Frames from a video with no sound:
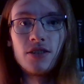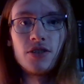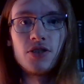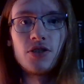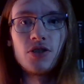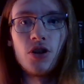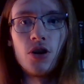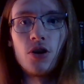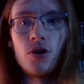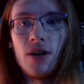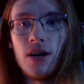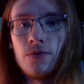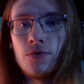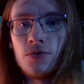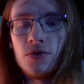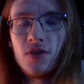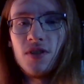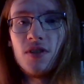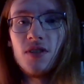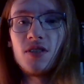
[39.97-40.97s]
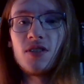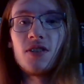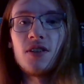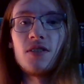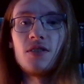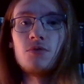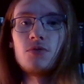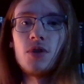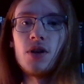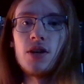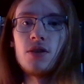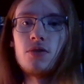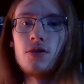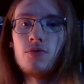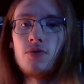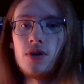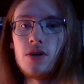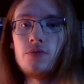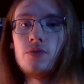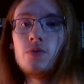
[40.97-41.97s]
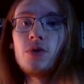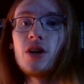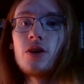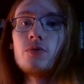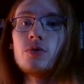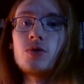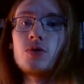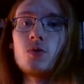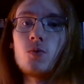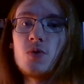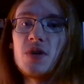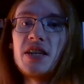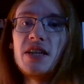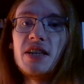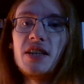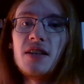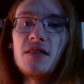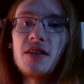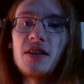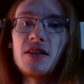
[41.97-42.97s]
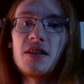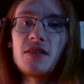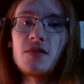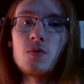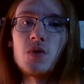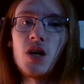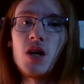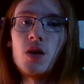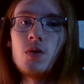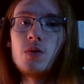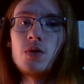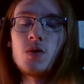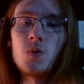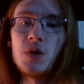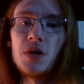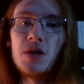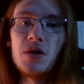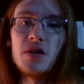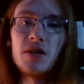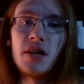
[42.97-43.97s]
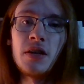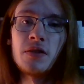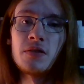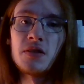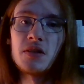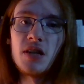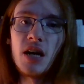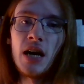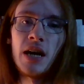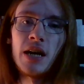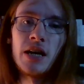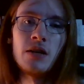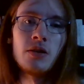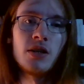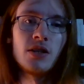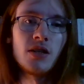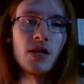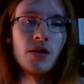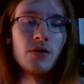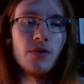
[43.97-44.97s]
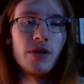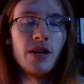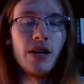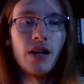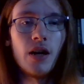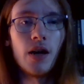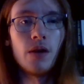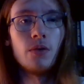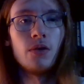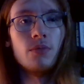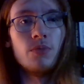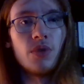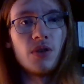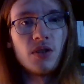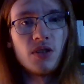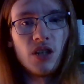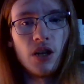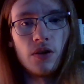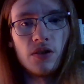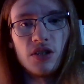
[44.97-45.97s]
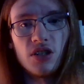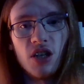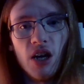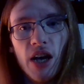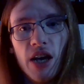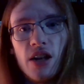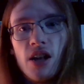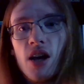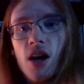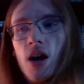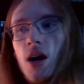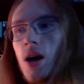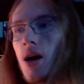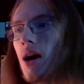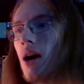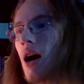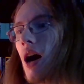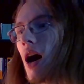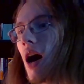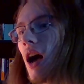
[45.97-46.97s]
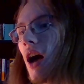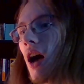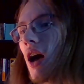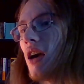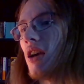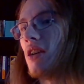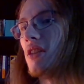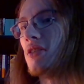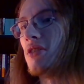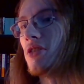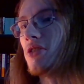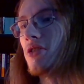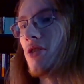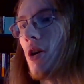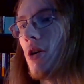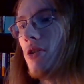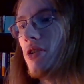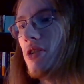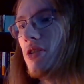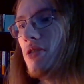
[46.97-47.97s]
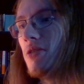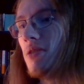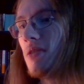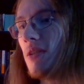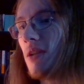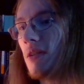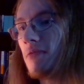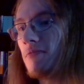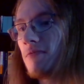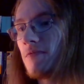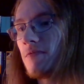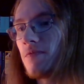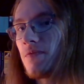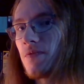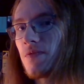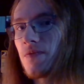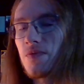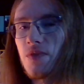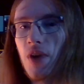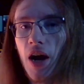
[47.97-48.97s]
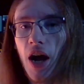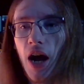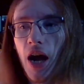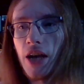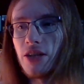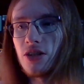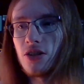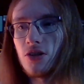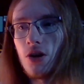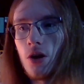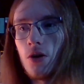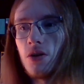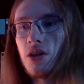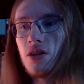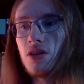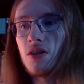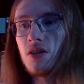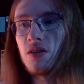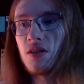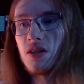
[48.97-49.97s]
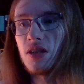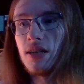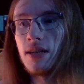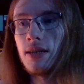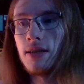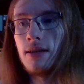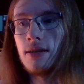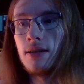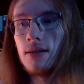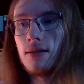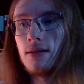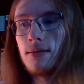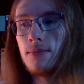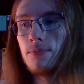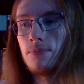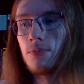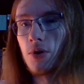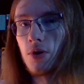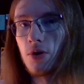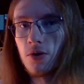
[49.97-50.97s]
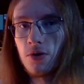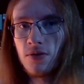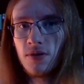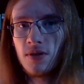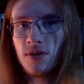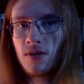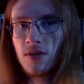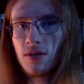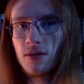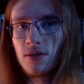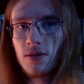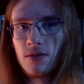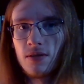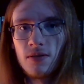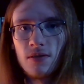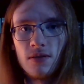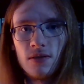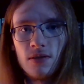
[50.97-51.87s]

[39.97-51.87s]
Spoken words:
So ever since even when I was reading this, when I was reading outside, because I read books outside, I started to see birds